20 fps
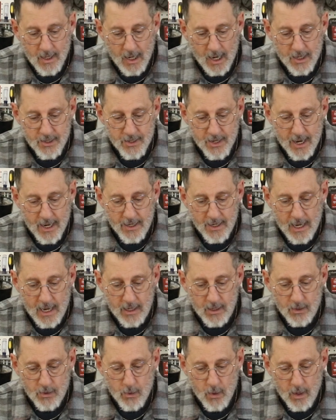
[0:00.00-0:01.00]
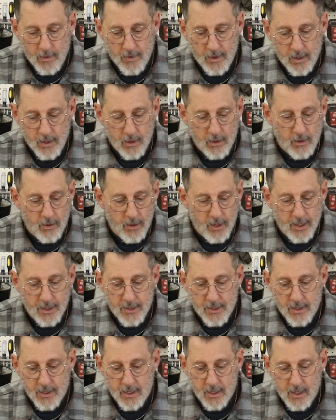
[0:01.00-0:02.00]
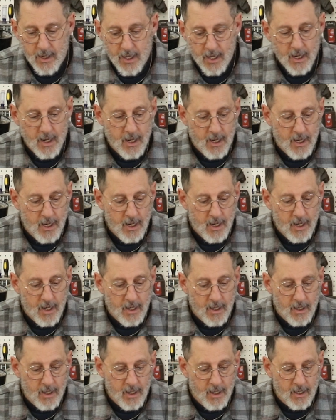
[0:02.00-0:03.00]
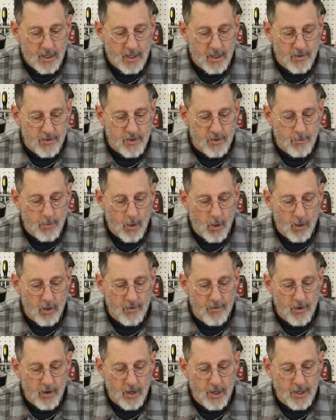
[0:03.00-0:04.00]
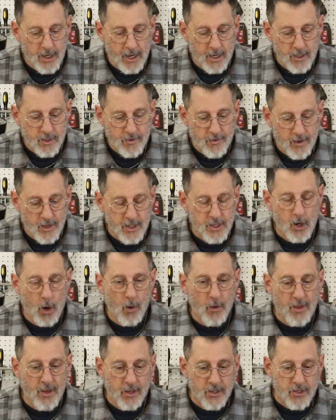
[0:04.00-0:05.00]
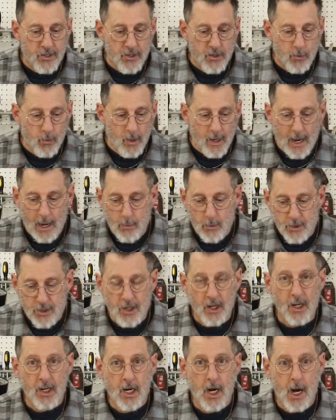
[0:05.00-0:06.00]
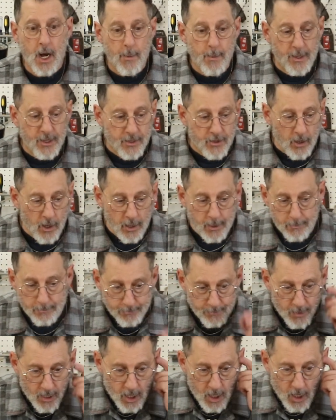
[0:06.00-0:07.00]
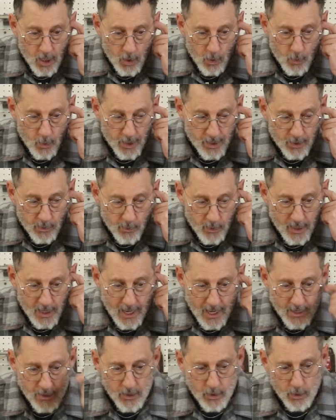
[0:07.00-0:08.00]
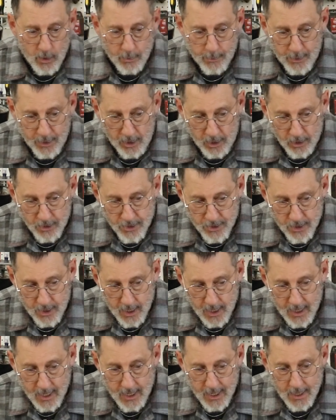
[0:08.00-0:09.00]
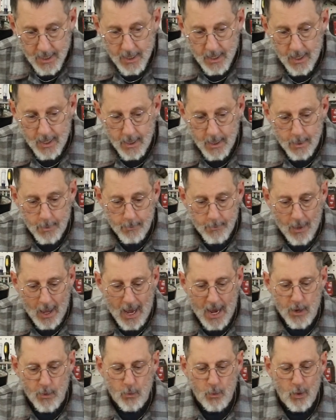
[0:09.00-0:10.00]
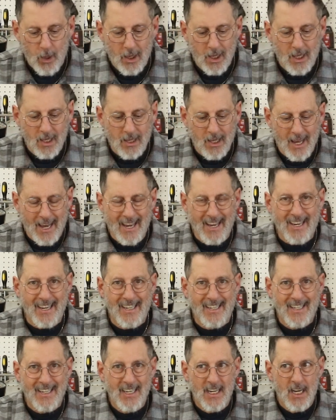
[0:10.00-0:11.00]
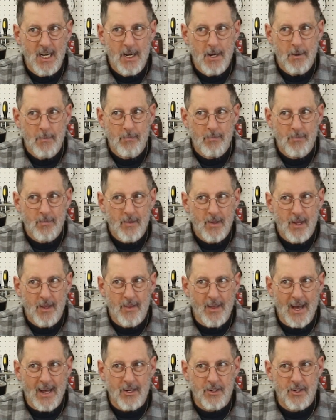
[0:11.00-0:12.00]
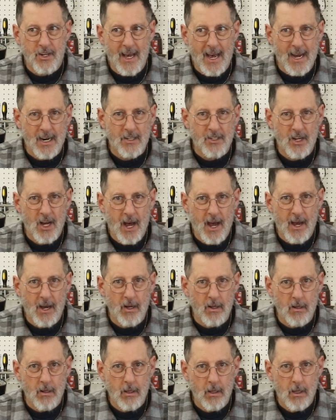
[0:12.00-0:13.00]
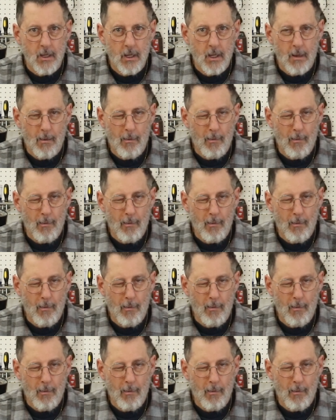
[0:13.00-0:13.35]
I sand down to 1200 grit. Gives the bowl a very nice finish. Oh, this is what I was going to comment on. When, when I do a piece, um, I really like that tactile